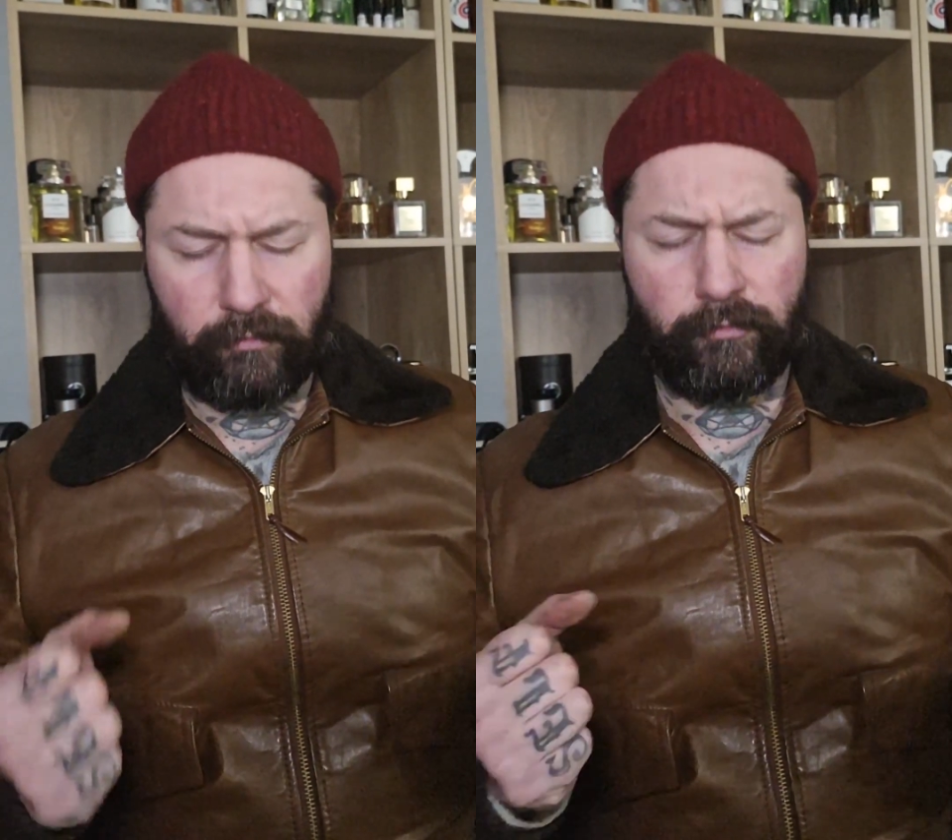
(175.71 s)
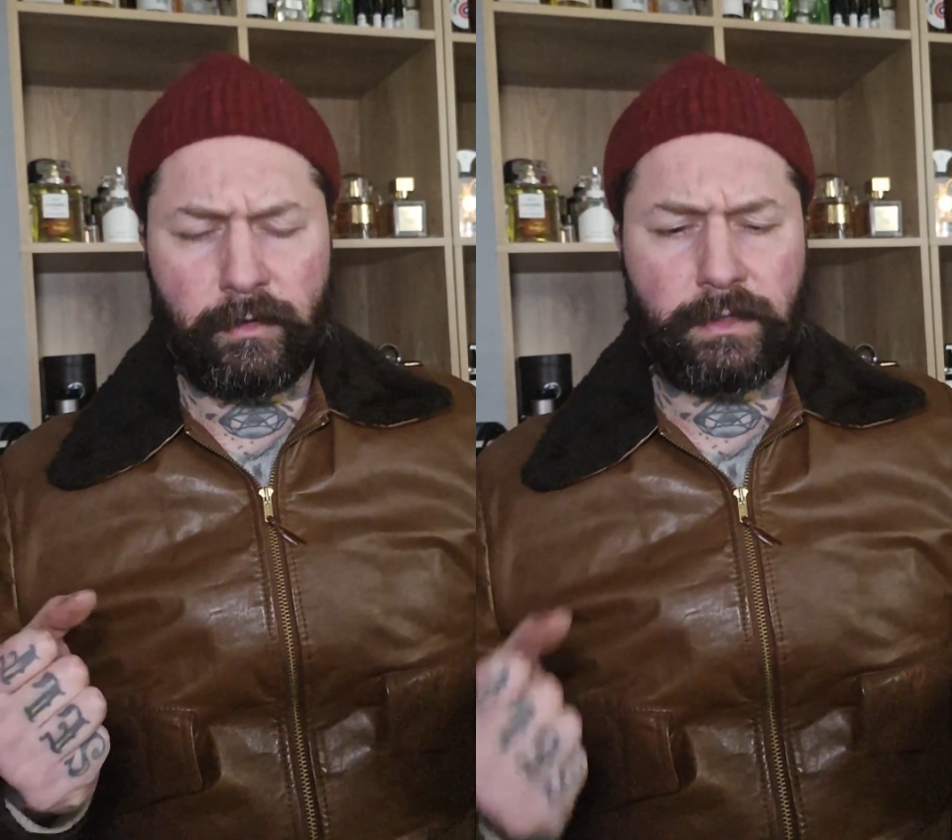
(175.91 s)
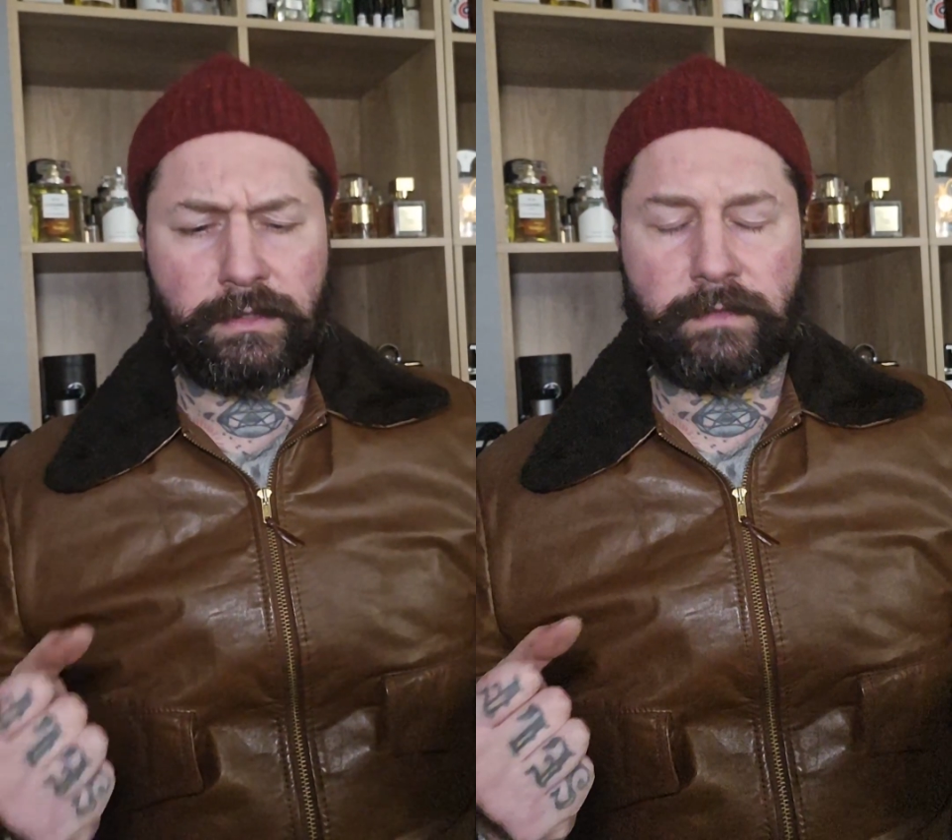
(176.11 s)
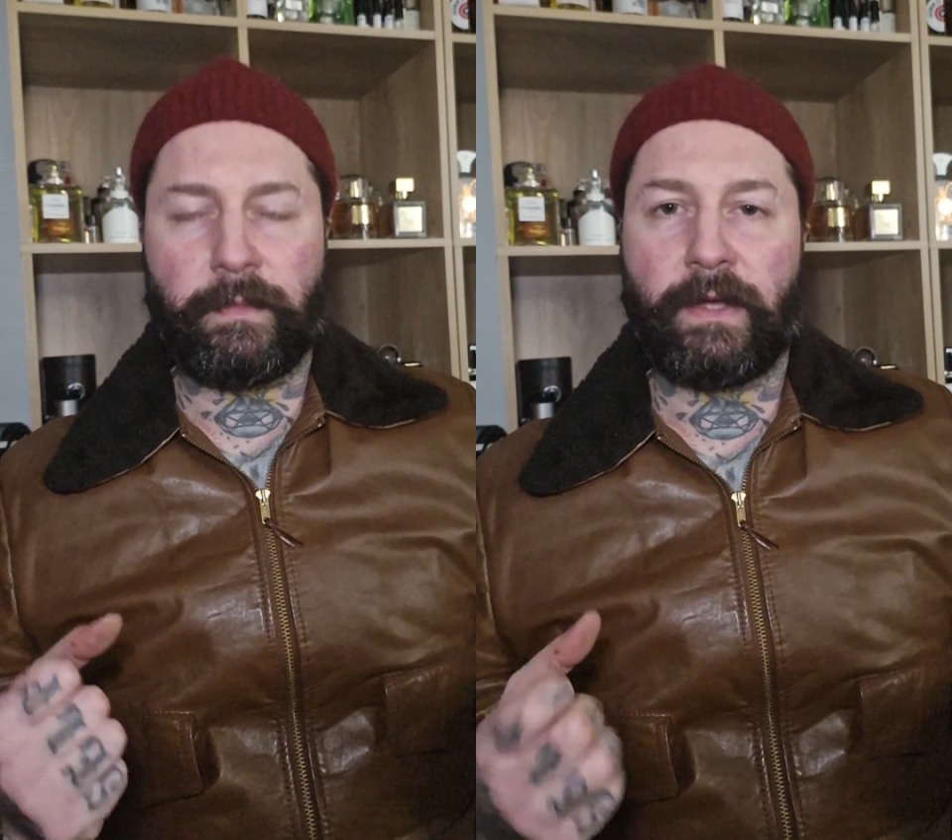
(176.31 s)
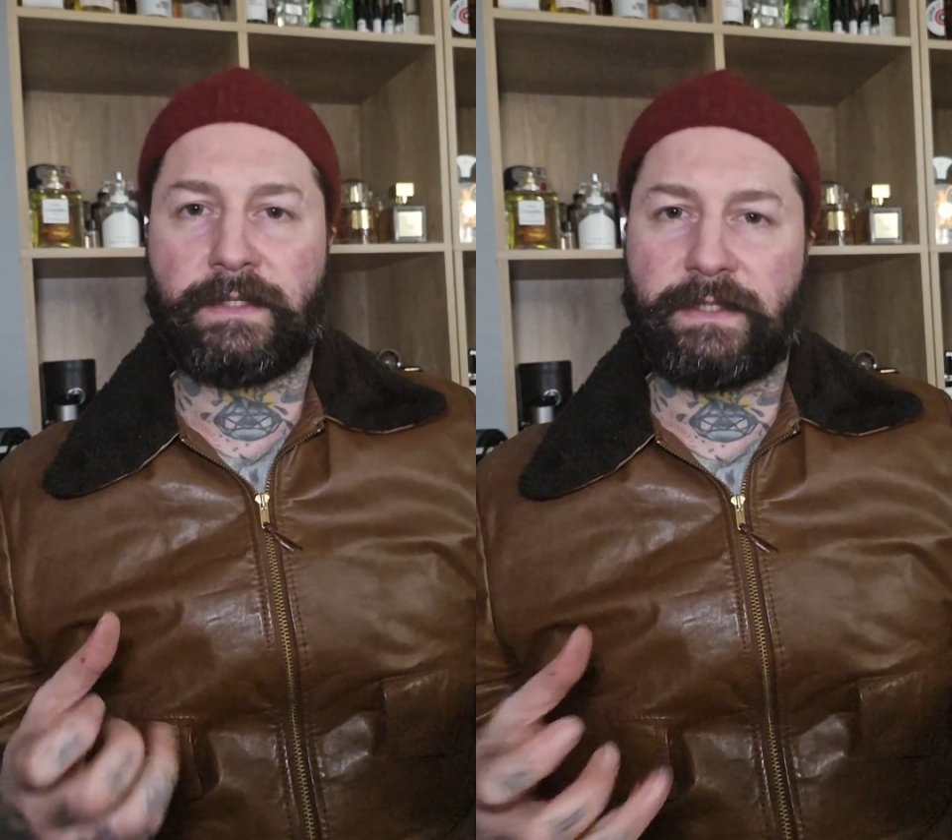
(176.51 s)
rich,
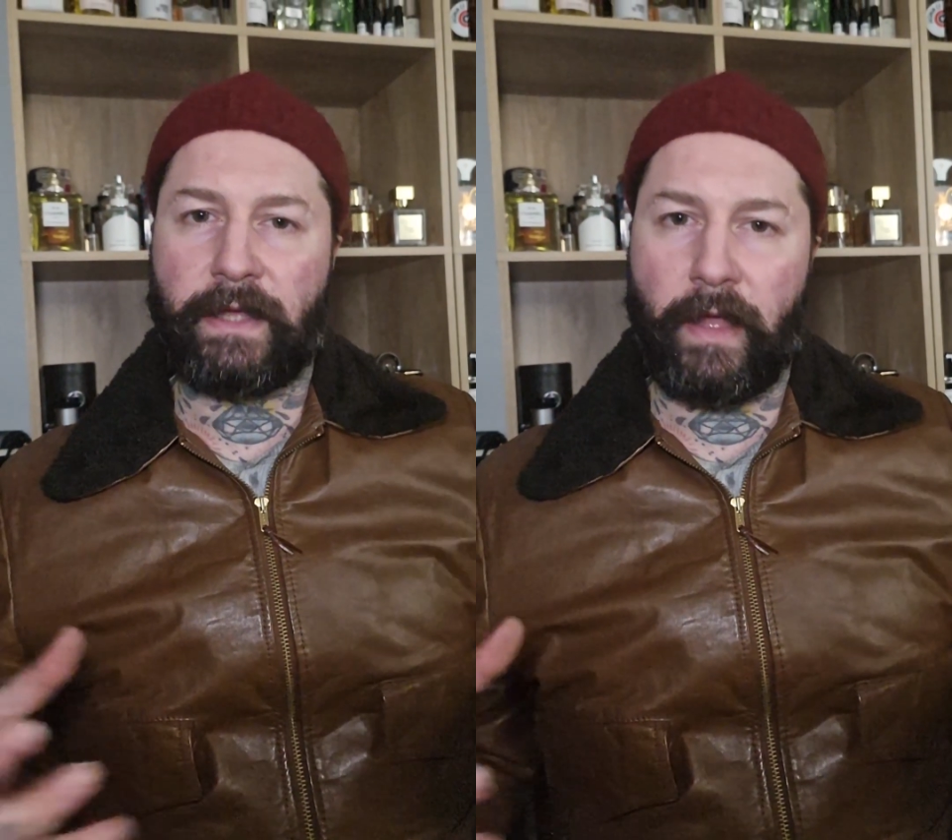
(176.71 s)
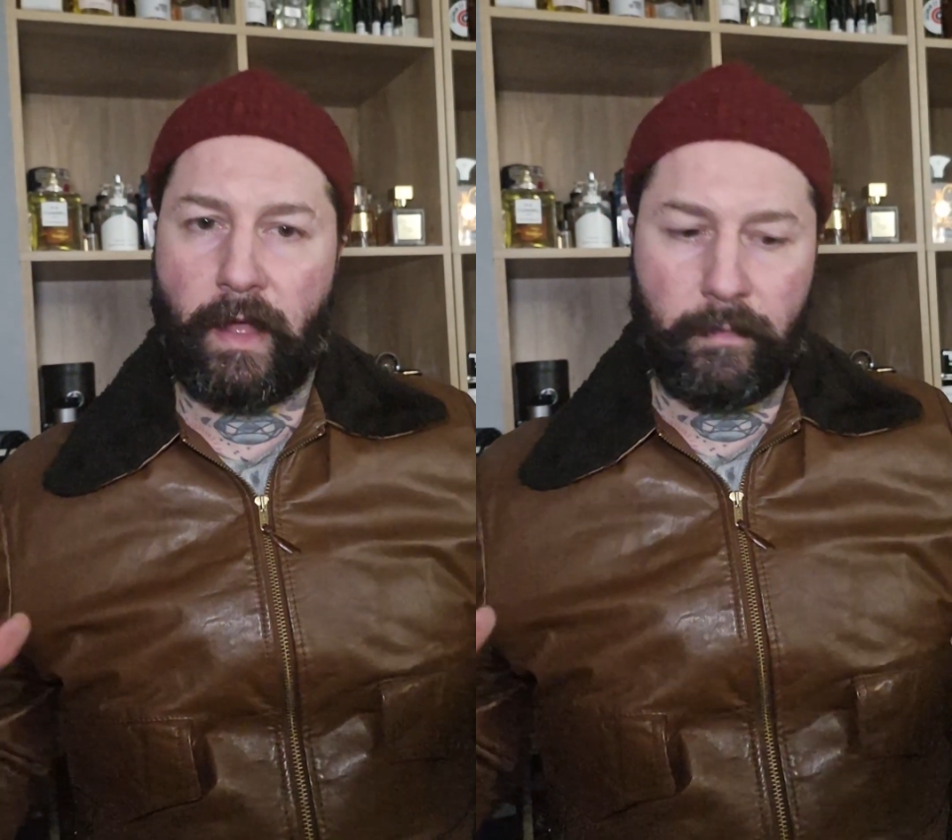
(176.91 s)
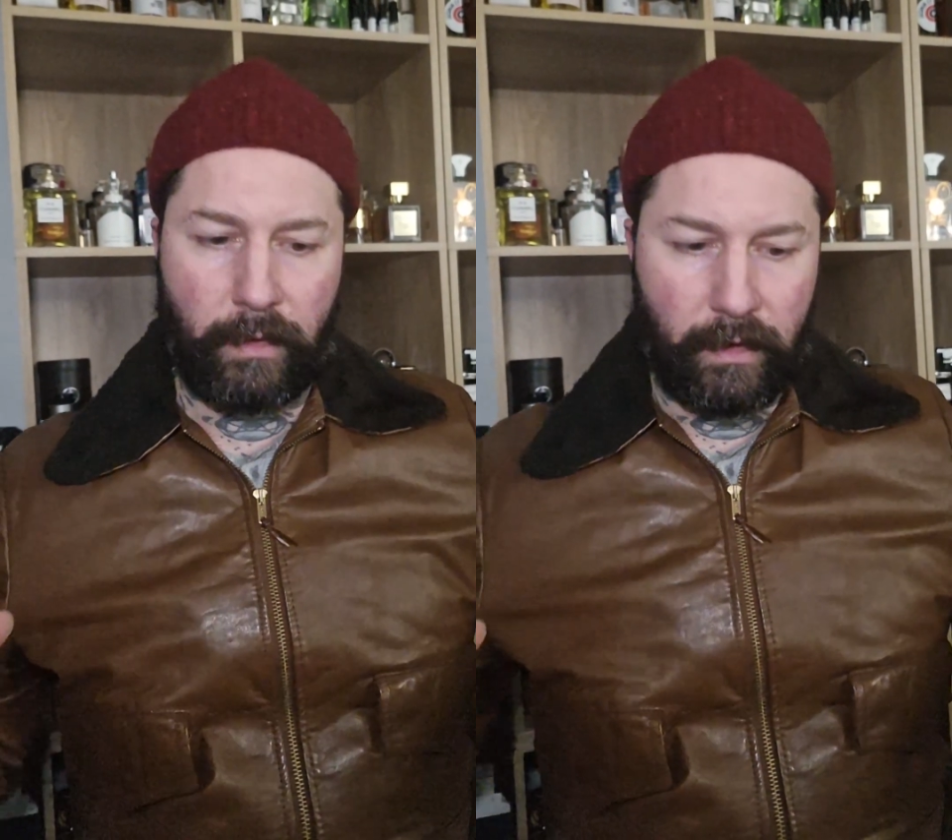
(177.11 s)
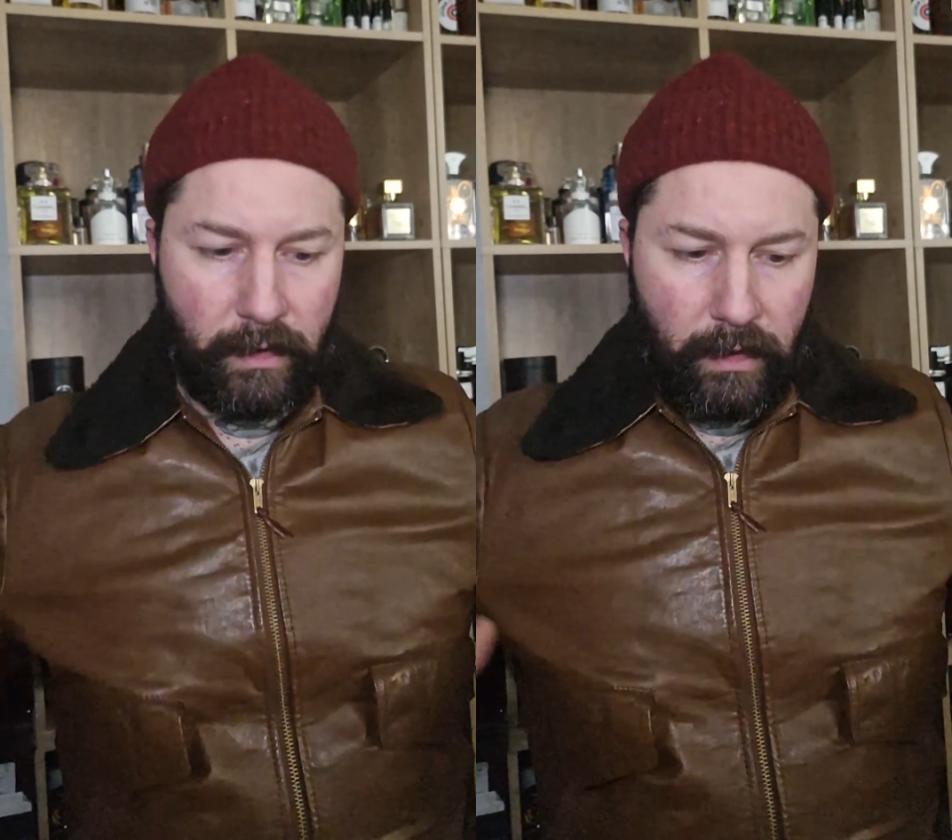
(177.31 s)
spicy amber